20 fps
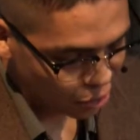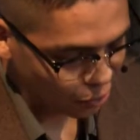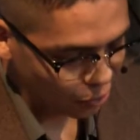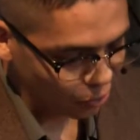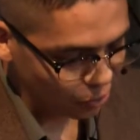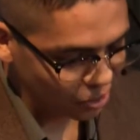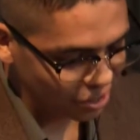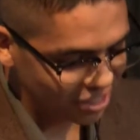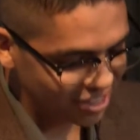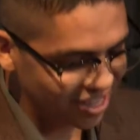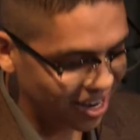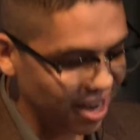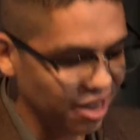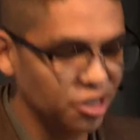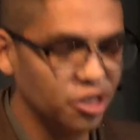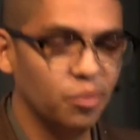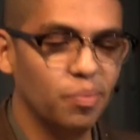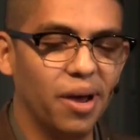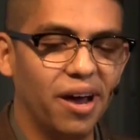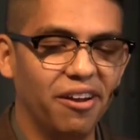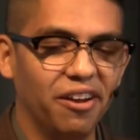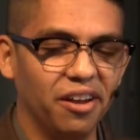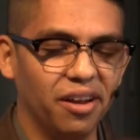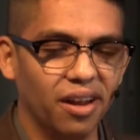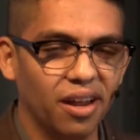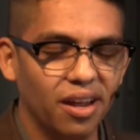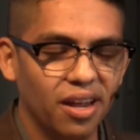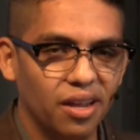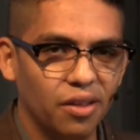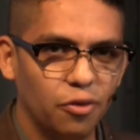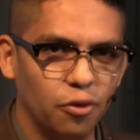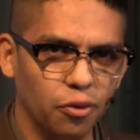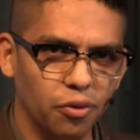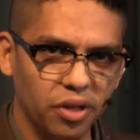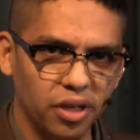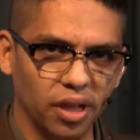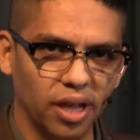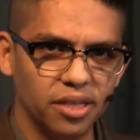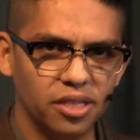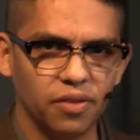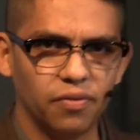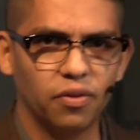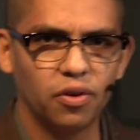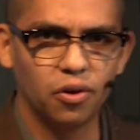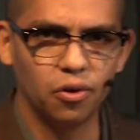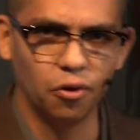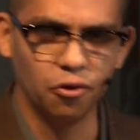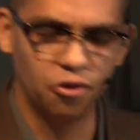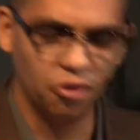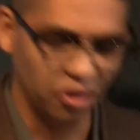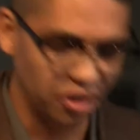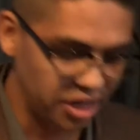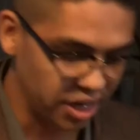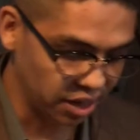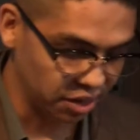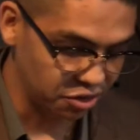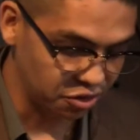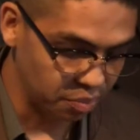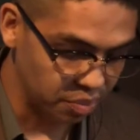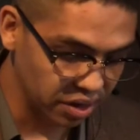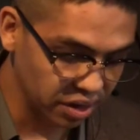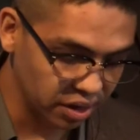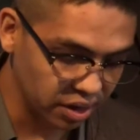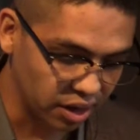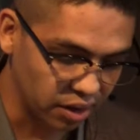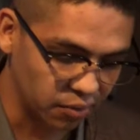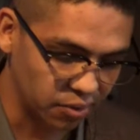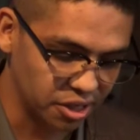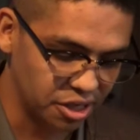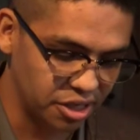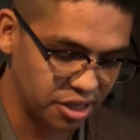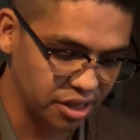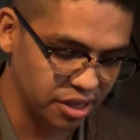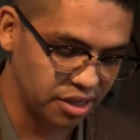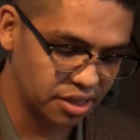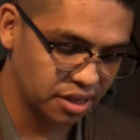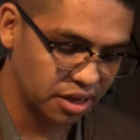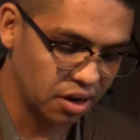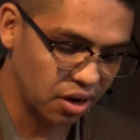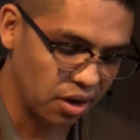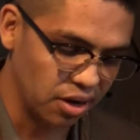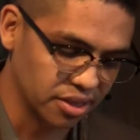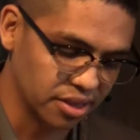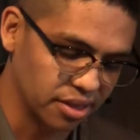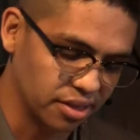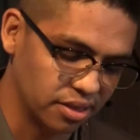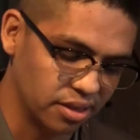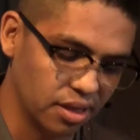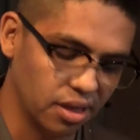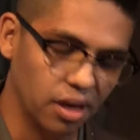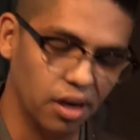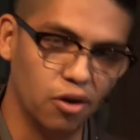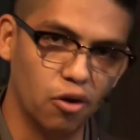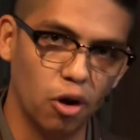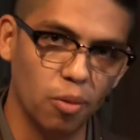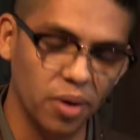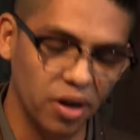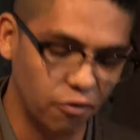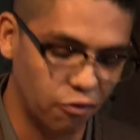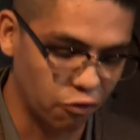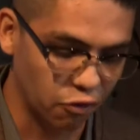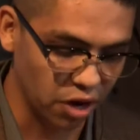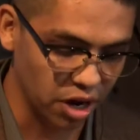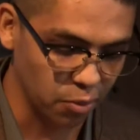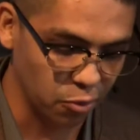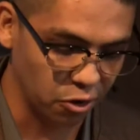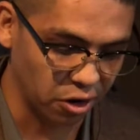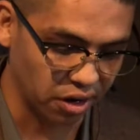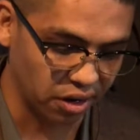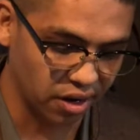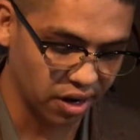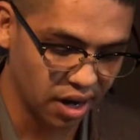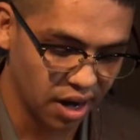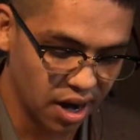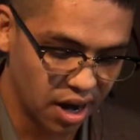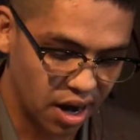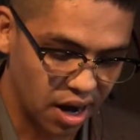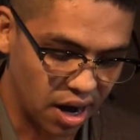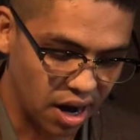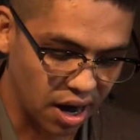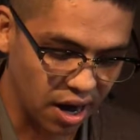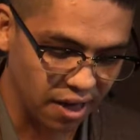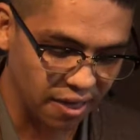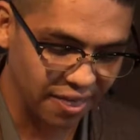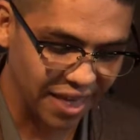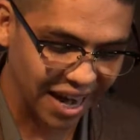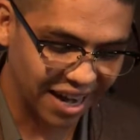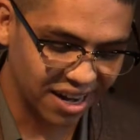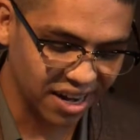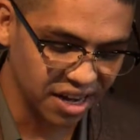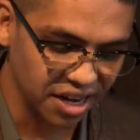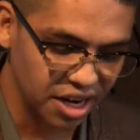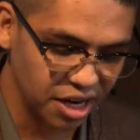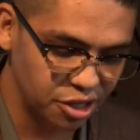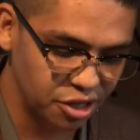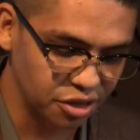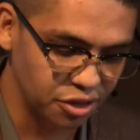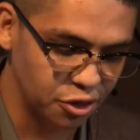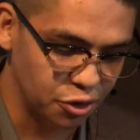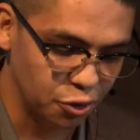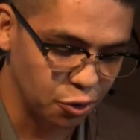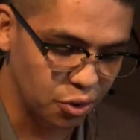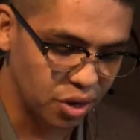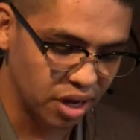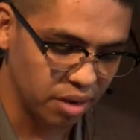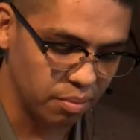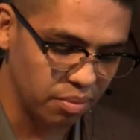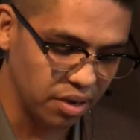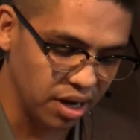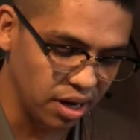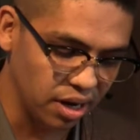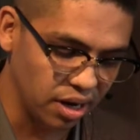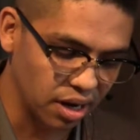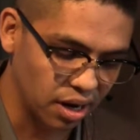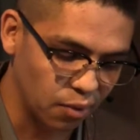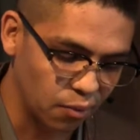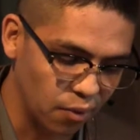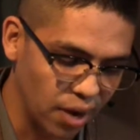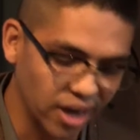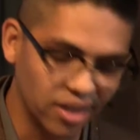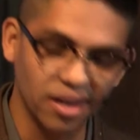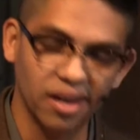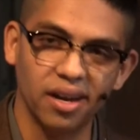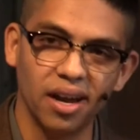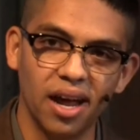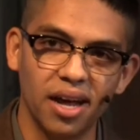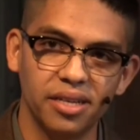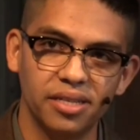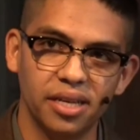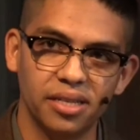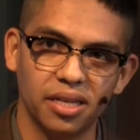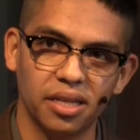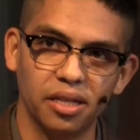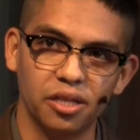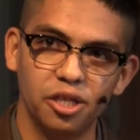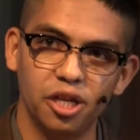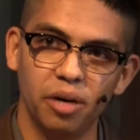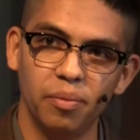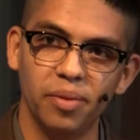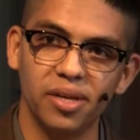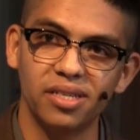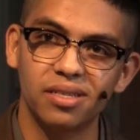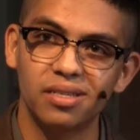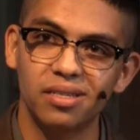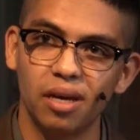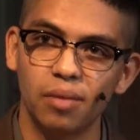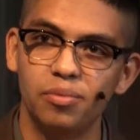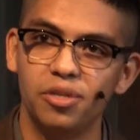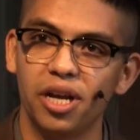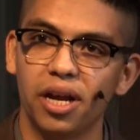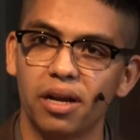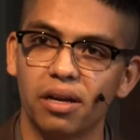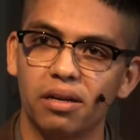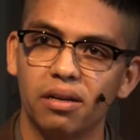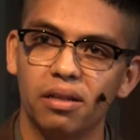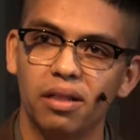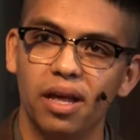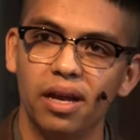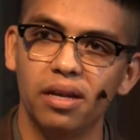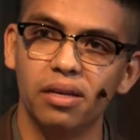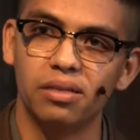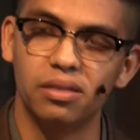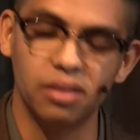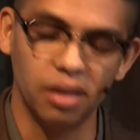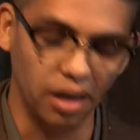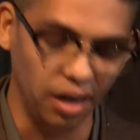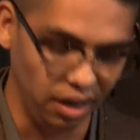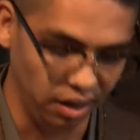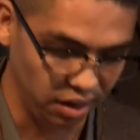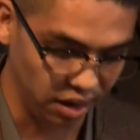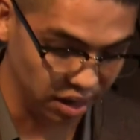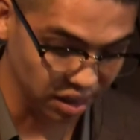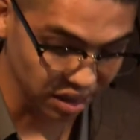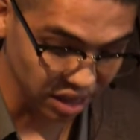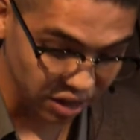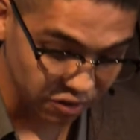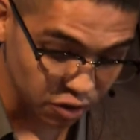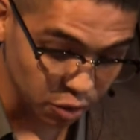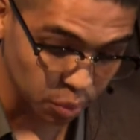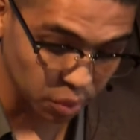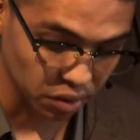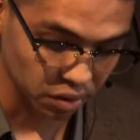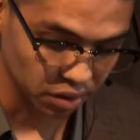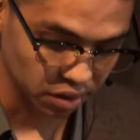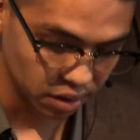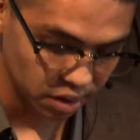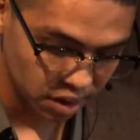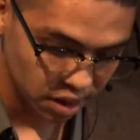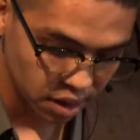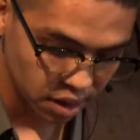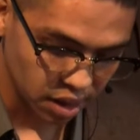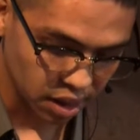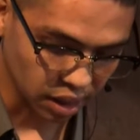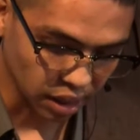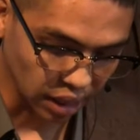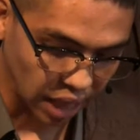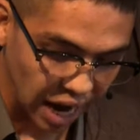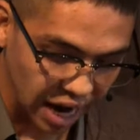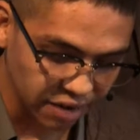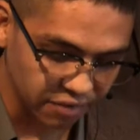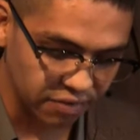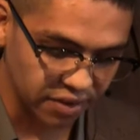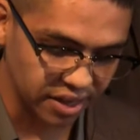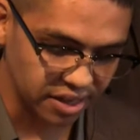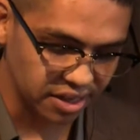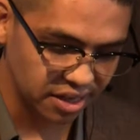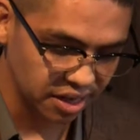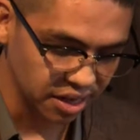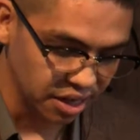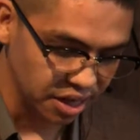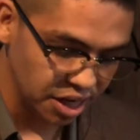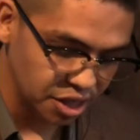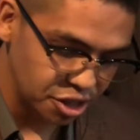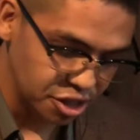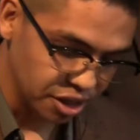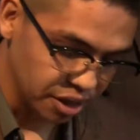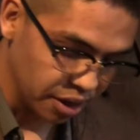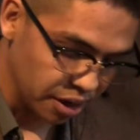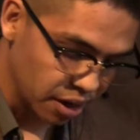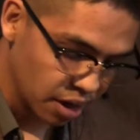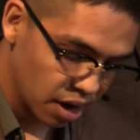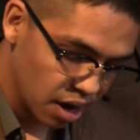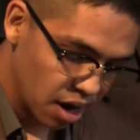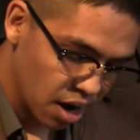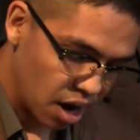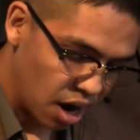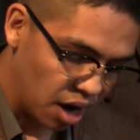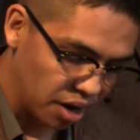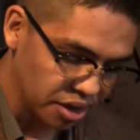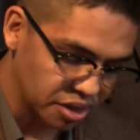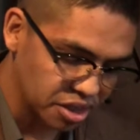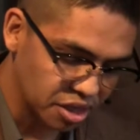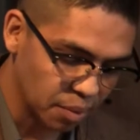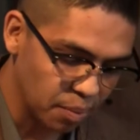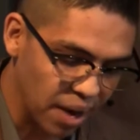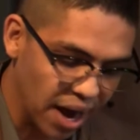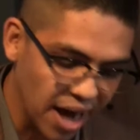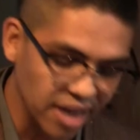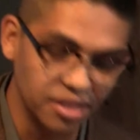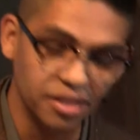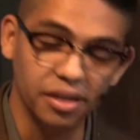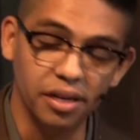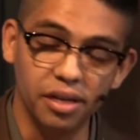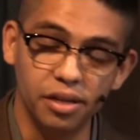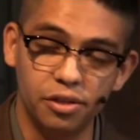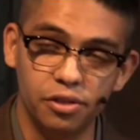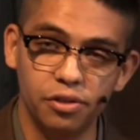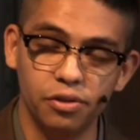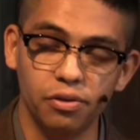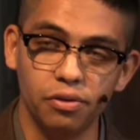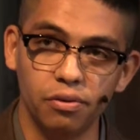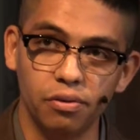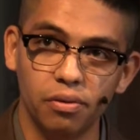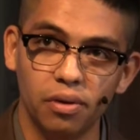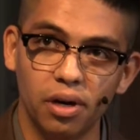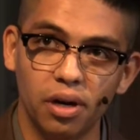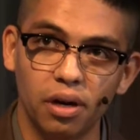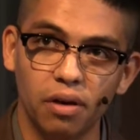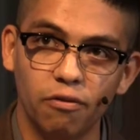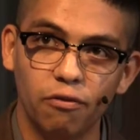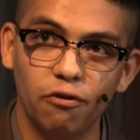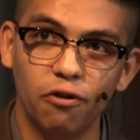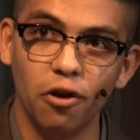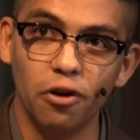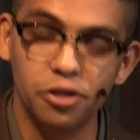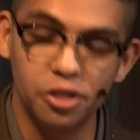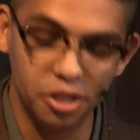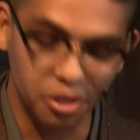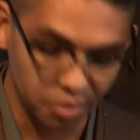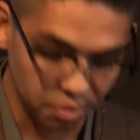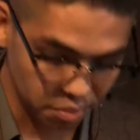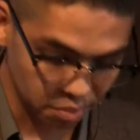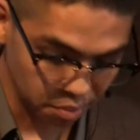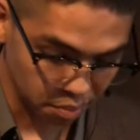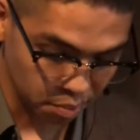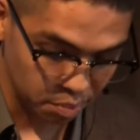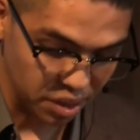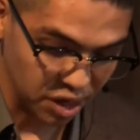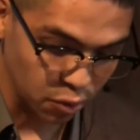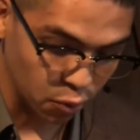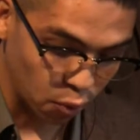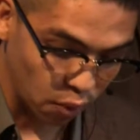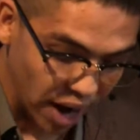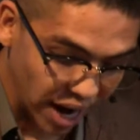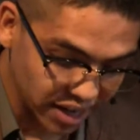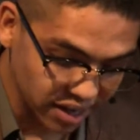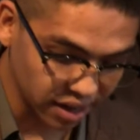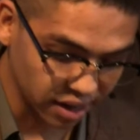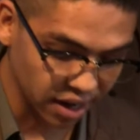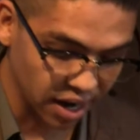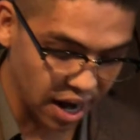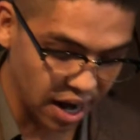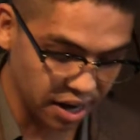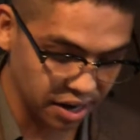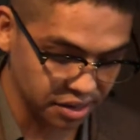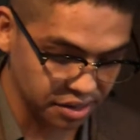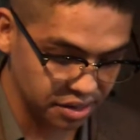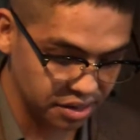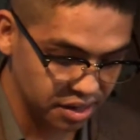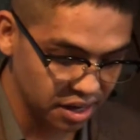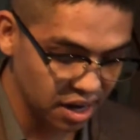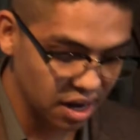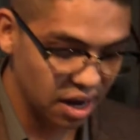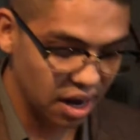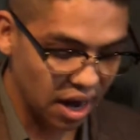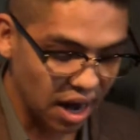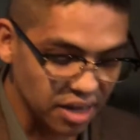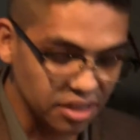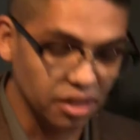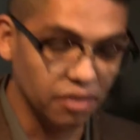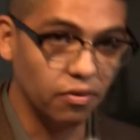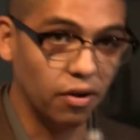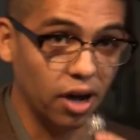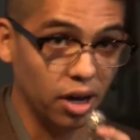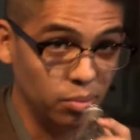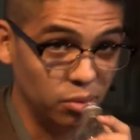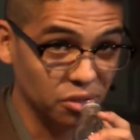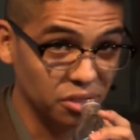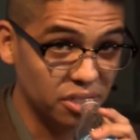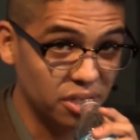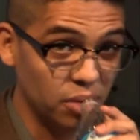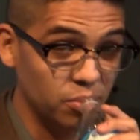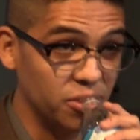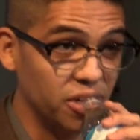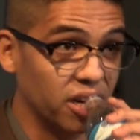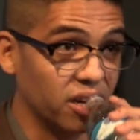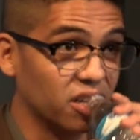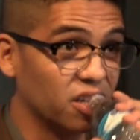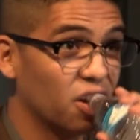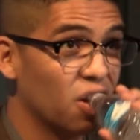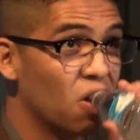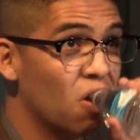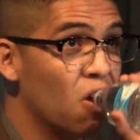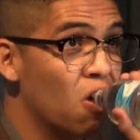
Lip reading: who talks about it through the lens of cultural intelligibility, which she calls as a normative framework that conditions who can be recognized as a legitimate subject, that is a livable life that's conditioned on its capacity to first be recognized as a viable subject.